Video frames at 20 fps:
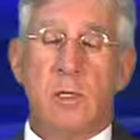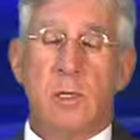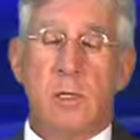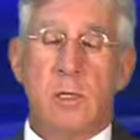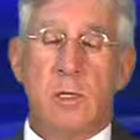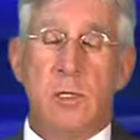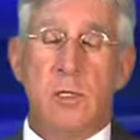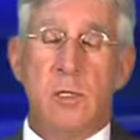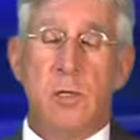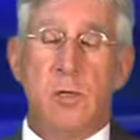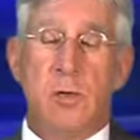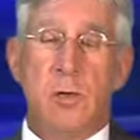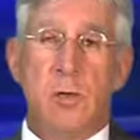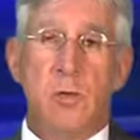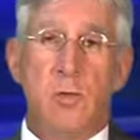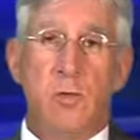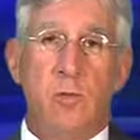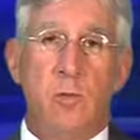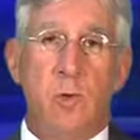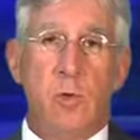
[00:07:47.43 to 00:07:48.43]
long as there are
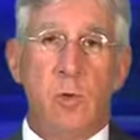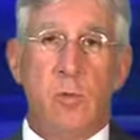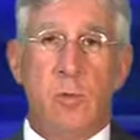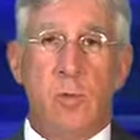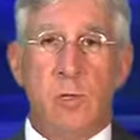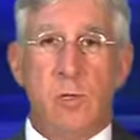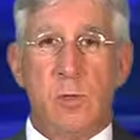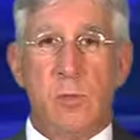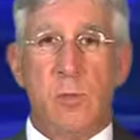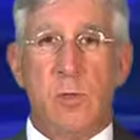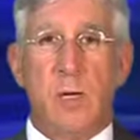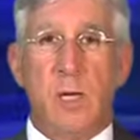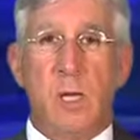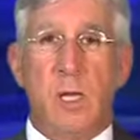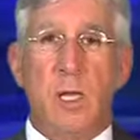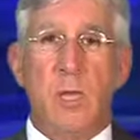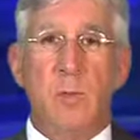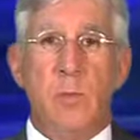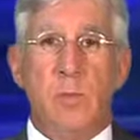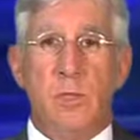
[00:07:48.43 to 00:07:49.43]
truly multiple
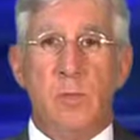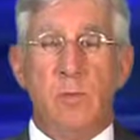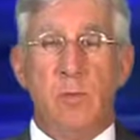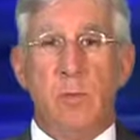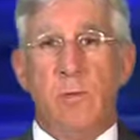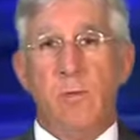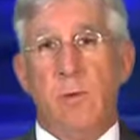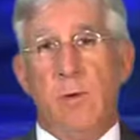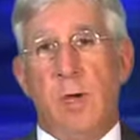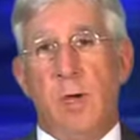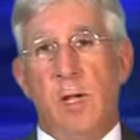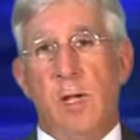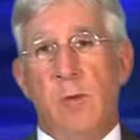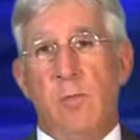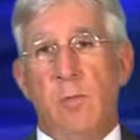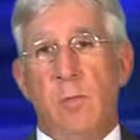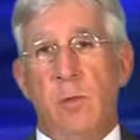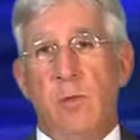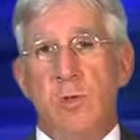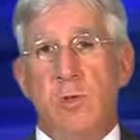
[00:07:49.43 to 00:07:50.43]
claimants, we're
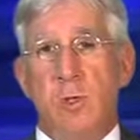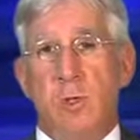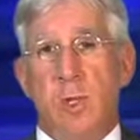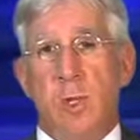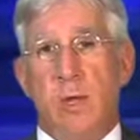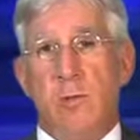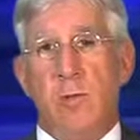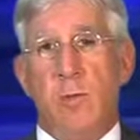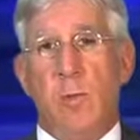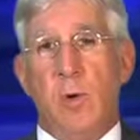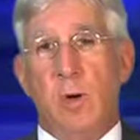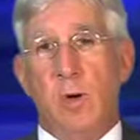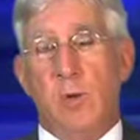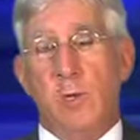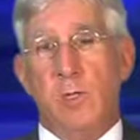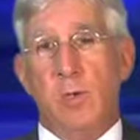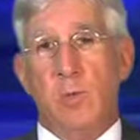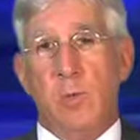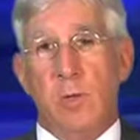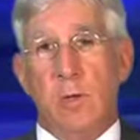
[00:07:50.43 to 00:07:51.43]
fine. Most of the life
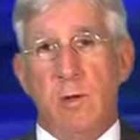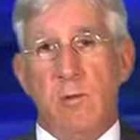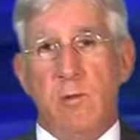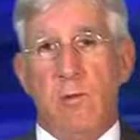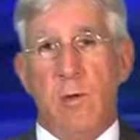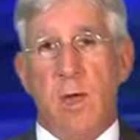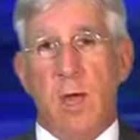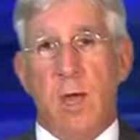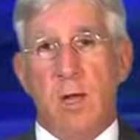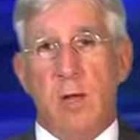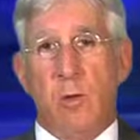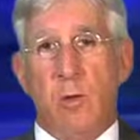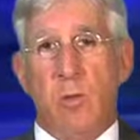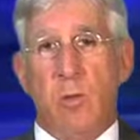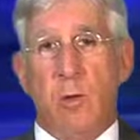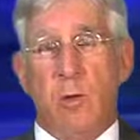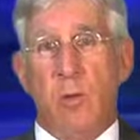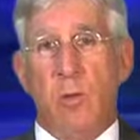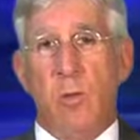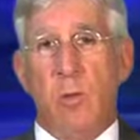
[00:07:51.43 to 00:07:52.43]
markets will, in fact,
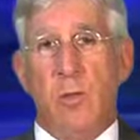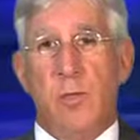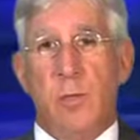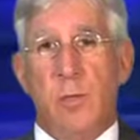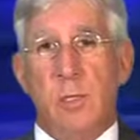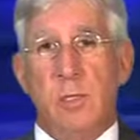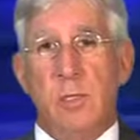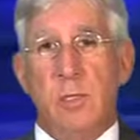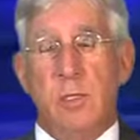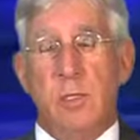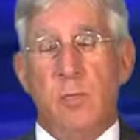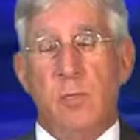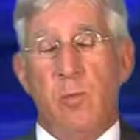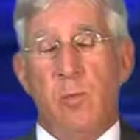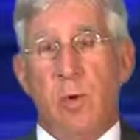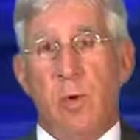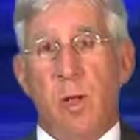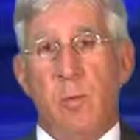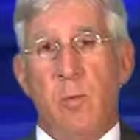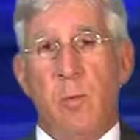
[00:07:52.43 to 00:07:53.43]
work with us. The
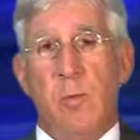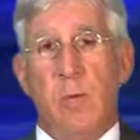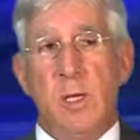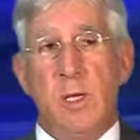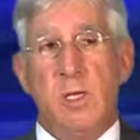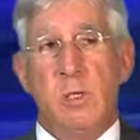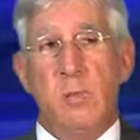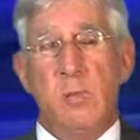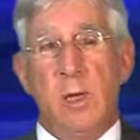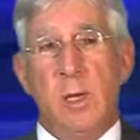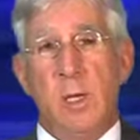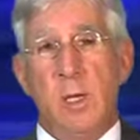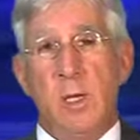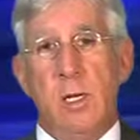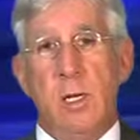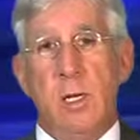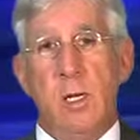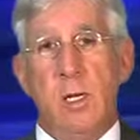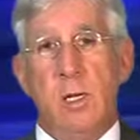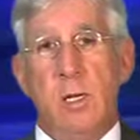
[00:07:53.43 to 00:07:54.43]
problem has
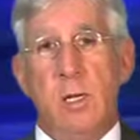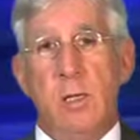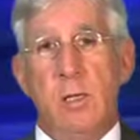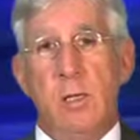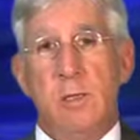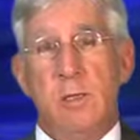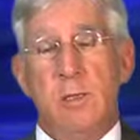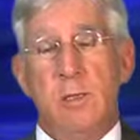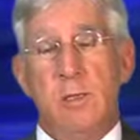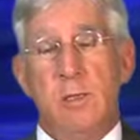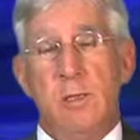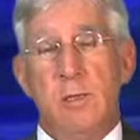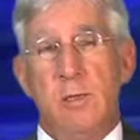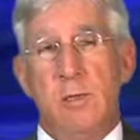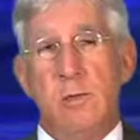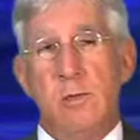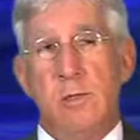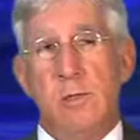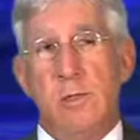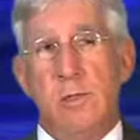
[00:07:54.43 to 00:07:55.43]
been uh,
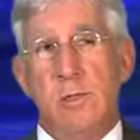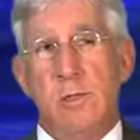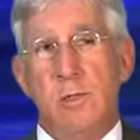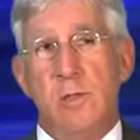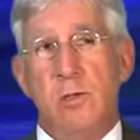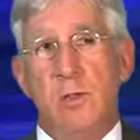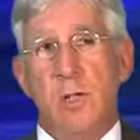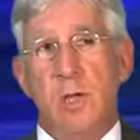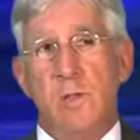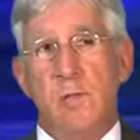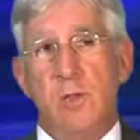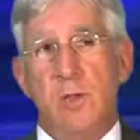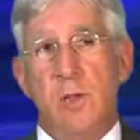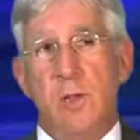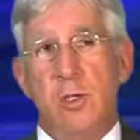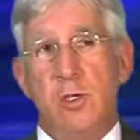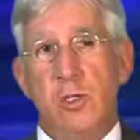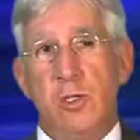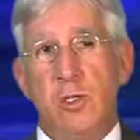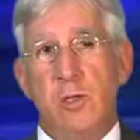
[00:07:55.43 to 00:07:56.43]
there's a
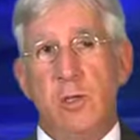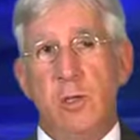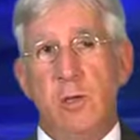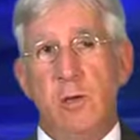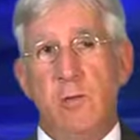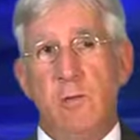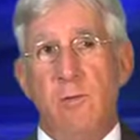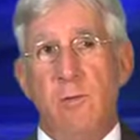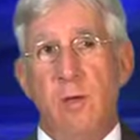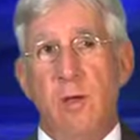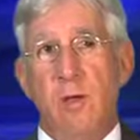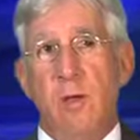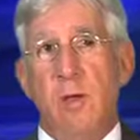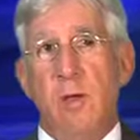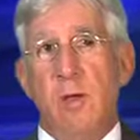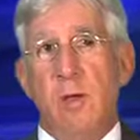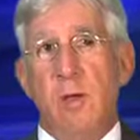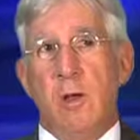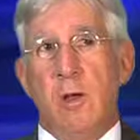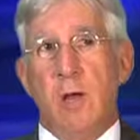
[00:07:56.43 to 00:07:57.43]
definition of
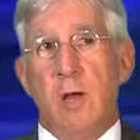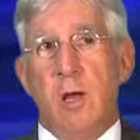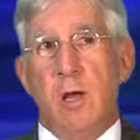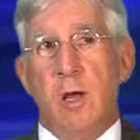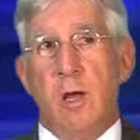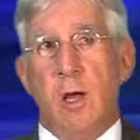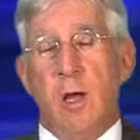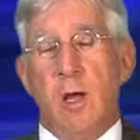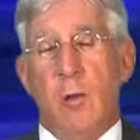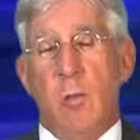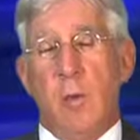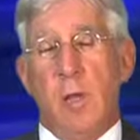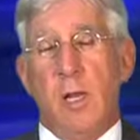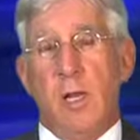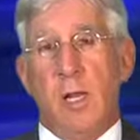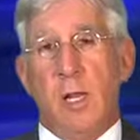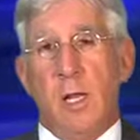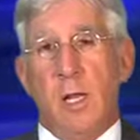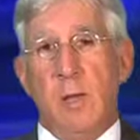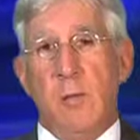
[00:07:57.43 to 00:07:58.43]
how many
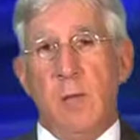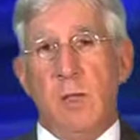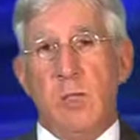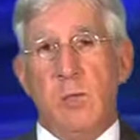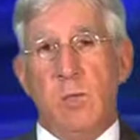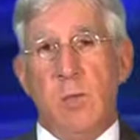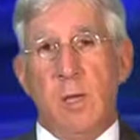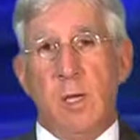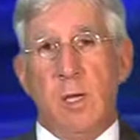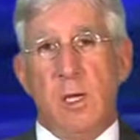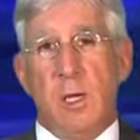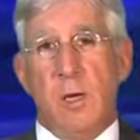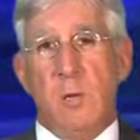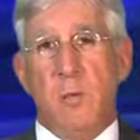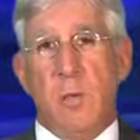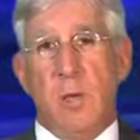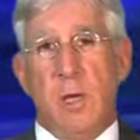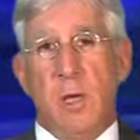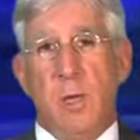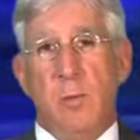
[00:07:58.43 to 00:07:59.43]
claimants make
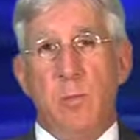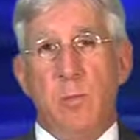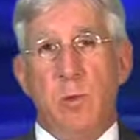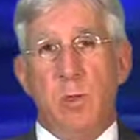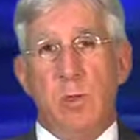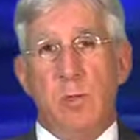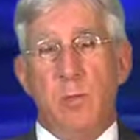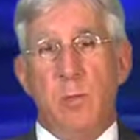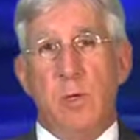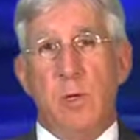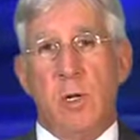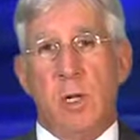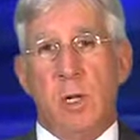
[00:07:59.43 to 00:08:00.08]
up a multiple